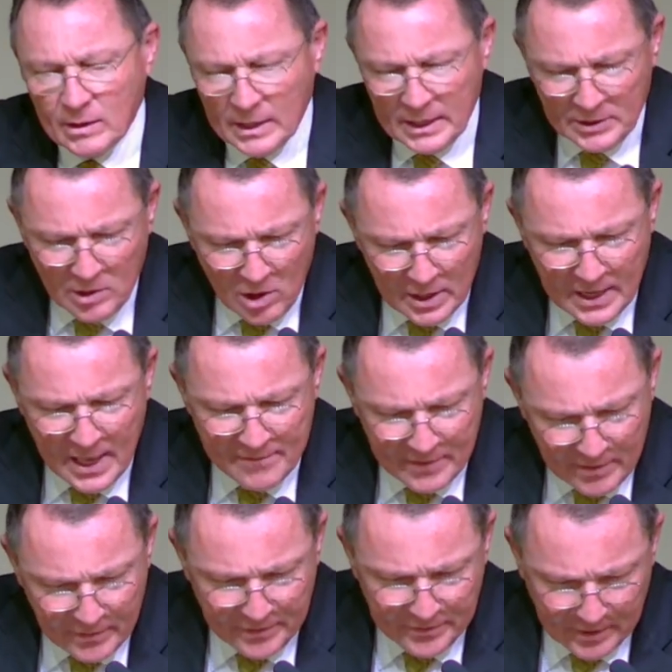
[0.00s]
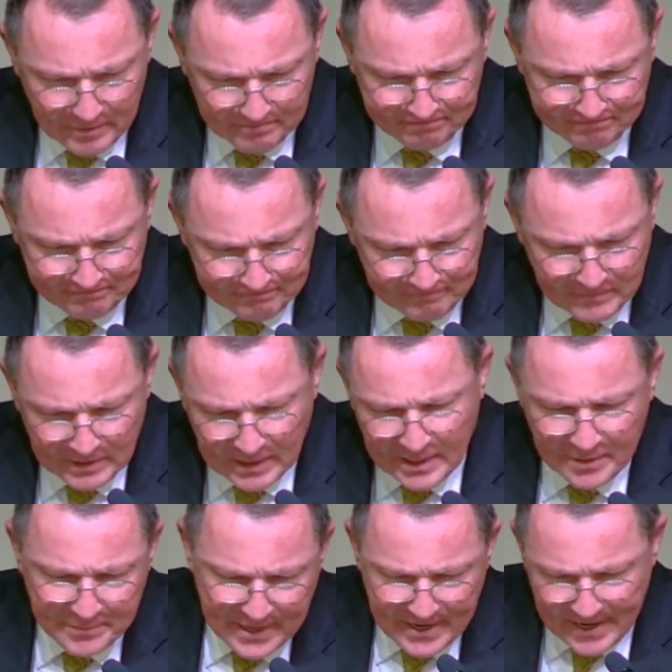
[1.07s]
Let God have everything.
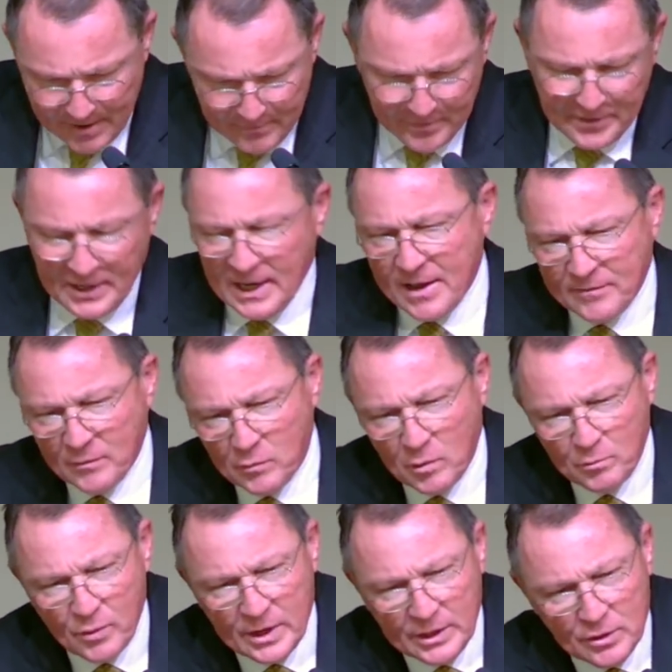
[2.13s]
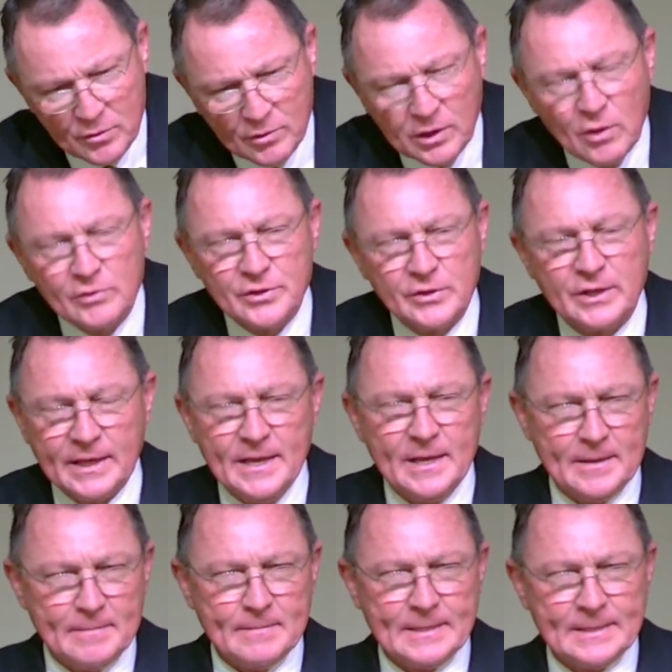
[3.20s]
Let him take everything if it will bring you closer to
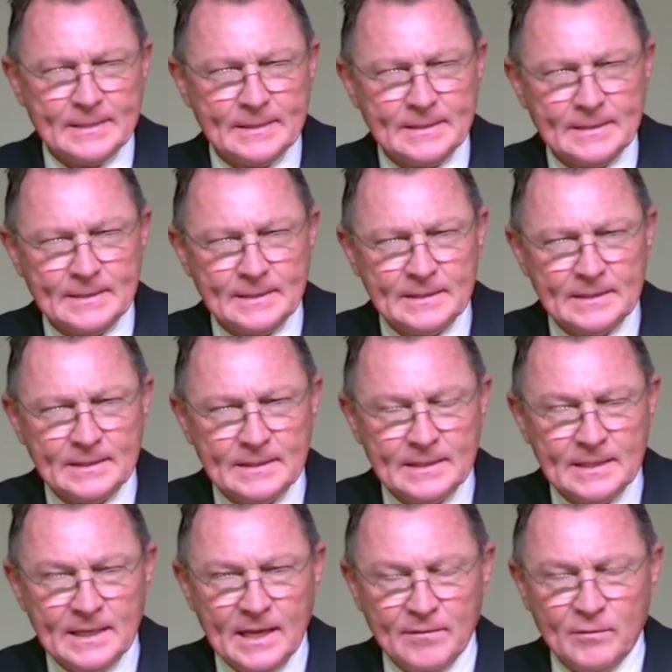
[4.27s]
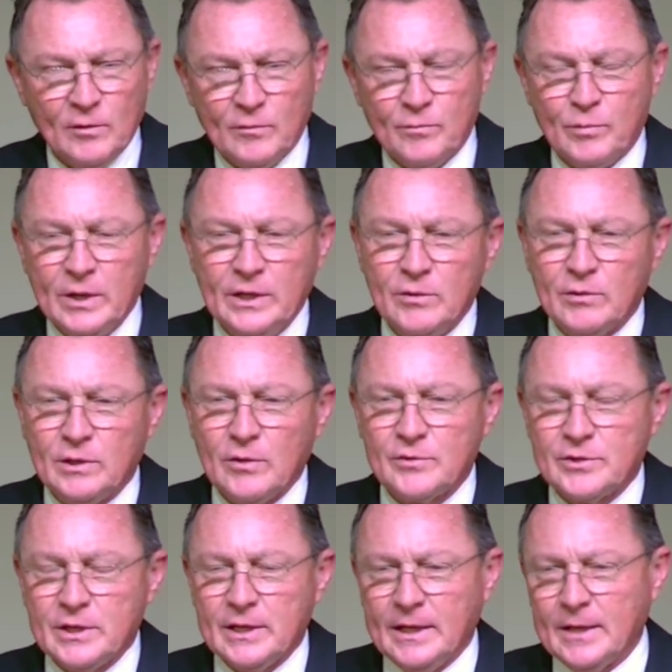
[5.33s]
him. If it will bring you
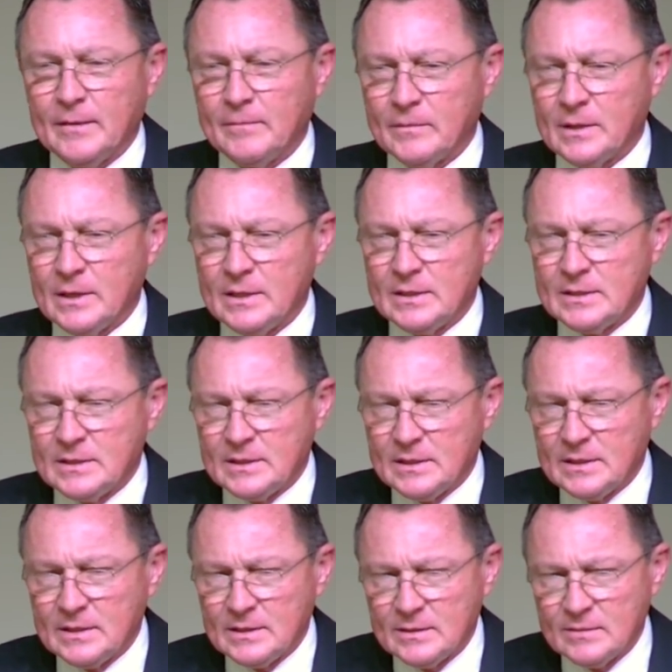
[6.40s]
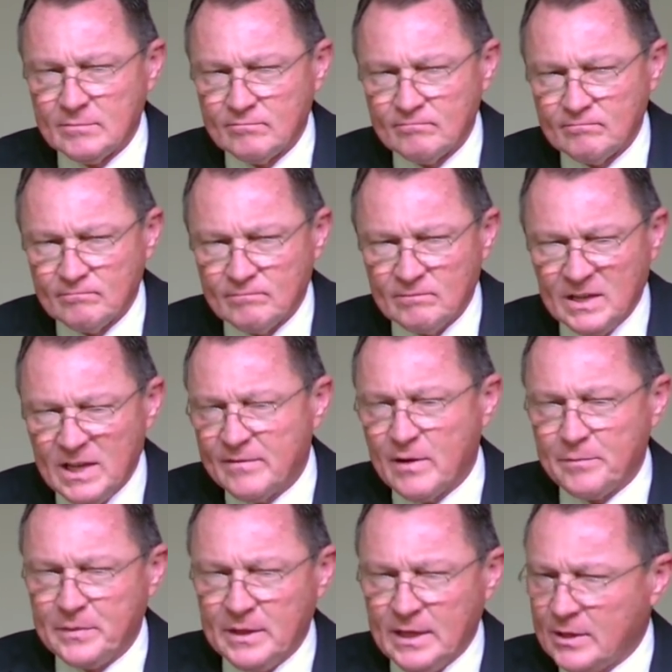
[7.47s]
closer to him. Give
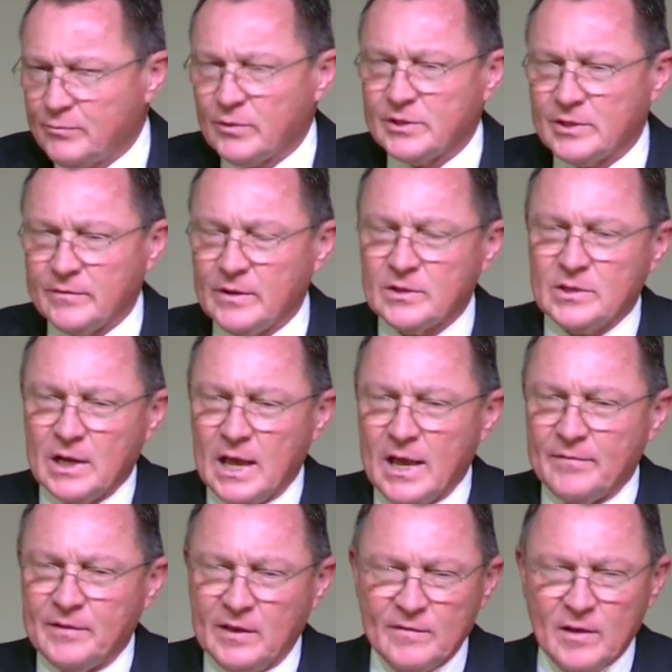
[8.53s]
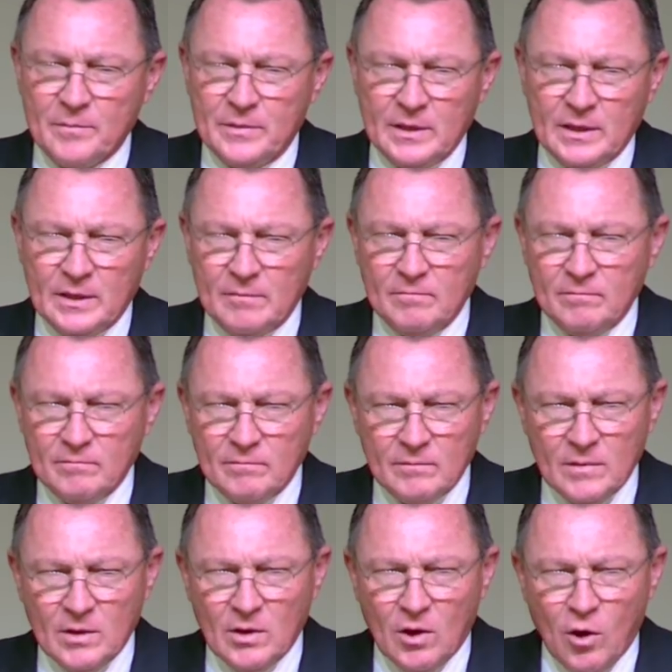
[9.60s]
up the interests of this life, give up the
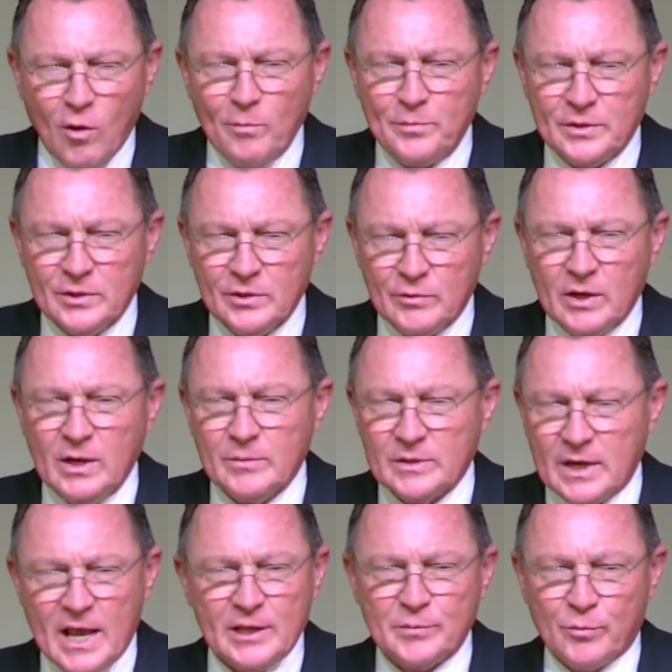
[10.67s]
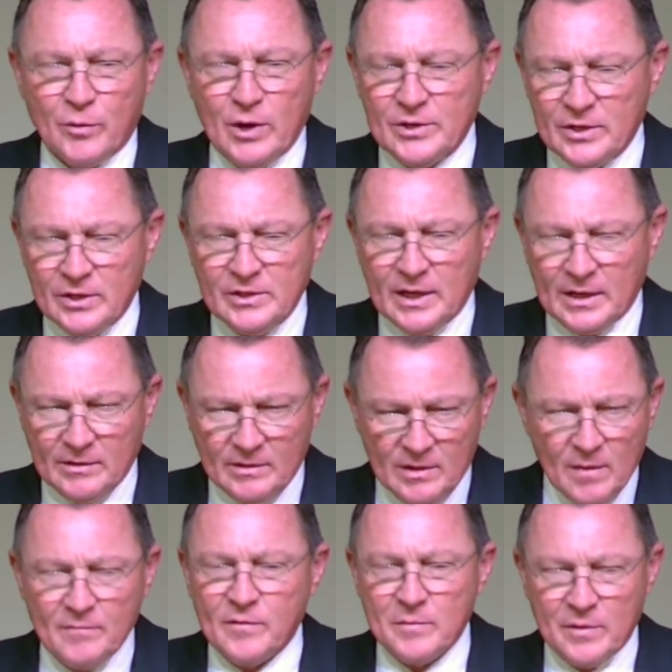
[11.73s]
hopes and dreams and aspirations that
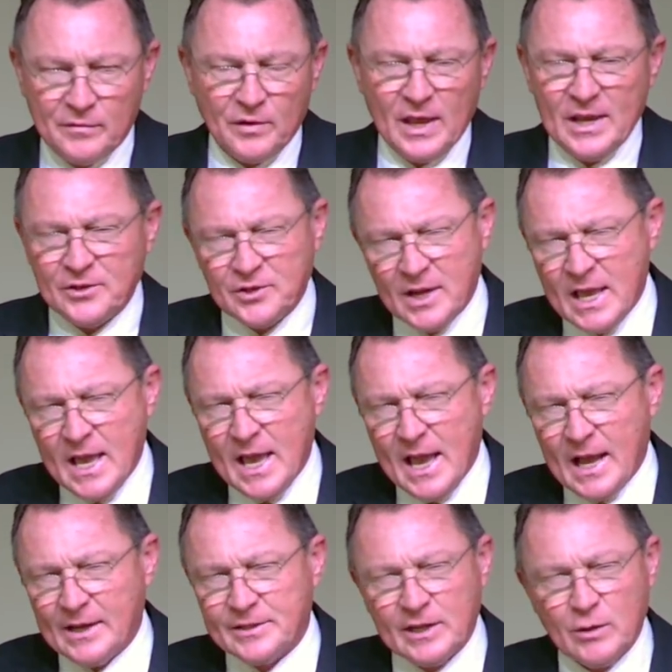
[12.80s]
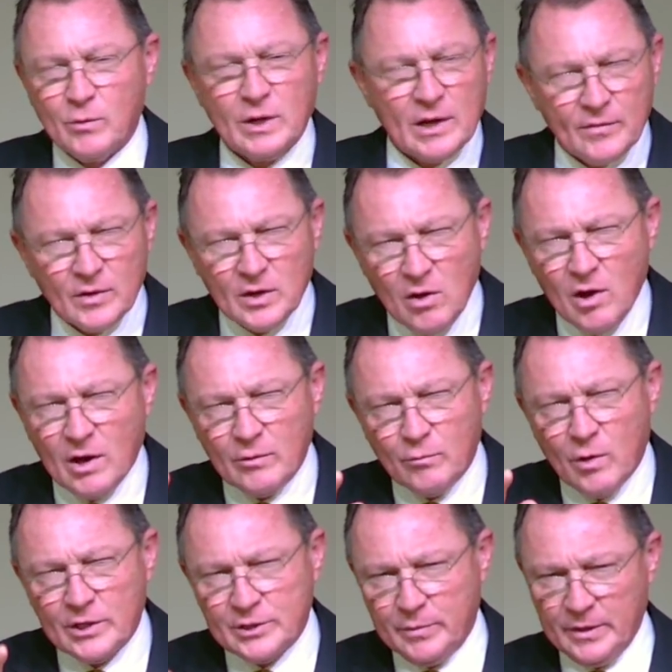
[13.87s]
come from the flesh, and say, whatever God
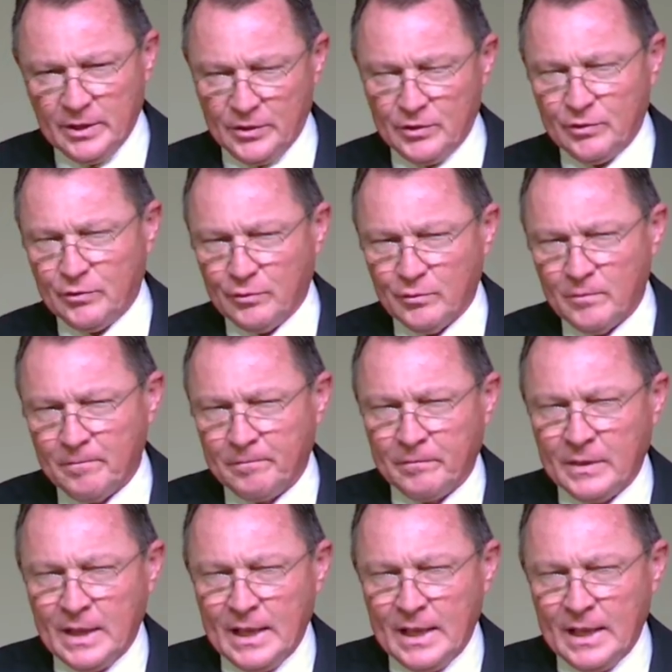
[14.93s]
wants me to do,